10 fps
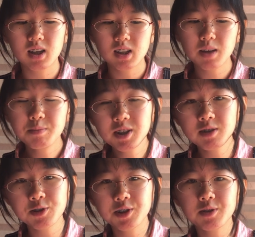Let me
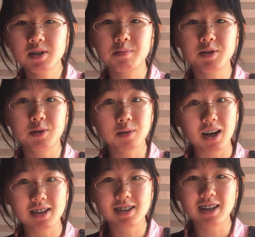introduce them to you
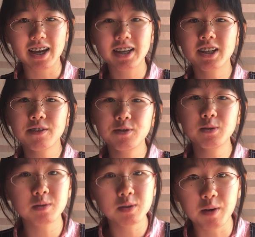guys today and give you
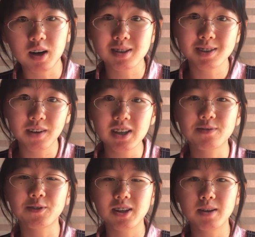a mnemonic device
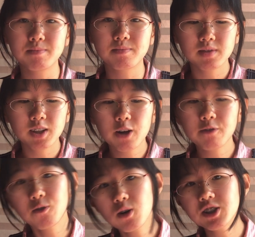for them. There are
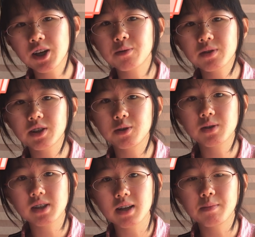4 generally
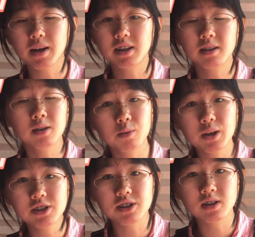used kinematic
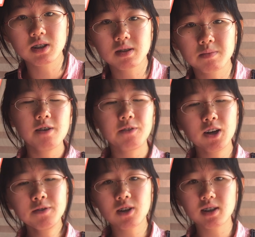equations.
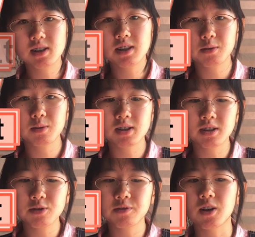Final velocity equals
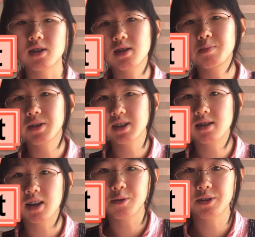initial velocity plus
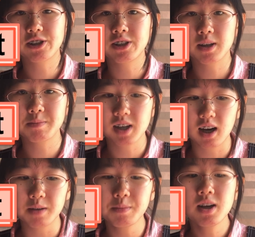acceleration times
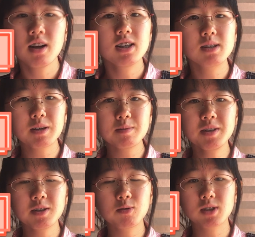time. Displacement
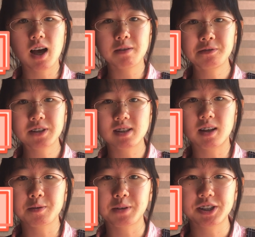equals half of
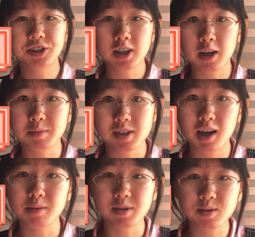acceleration times
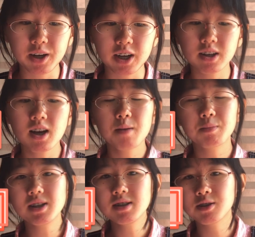time squared
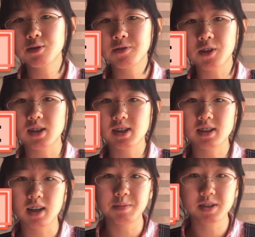plus initial velocity
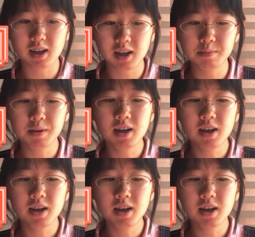times time.